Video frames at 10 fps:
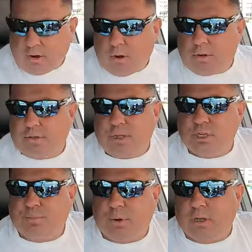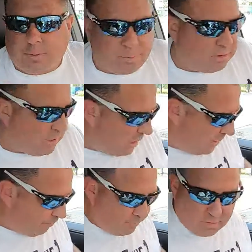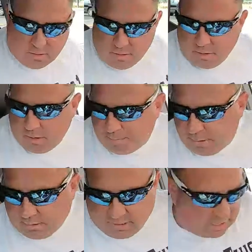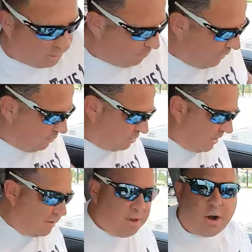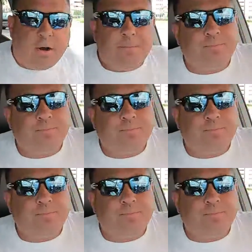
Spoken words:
oh, they just put a couple pickled jalapenos on there.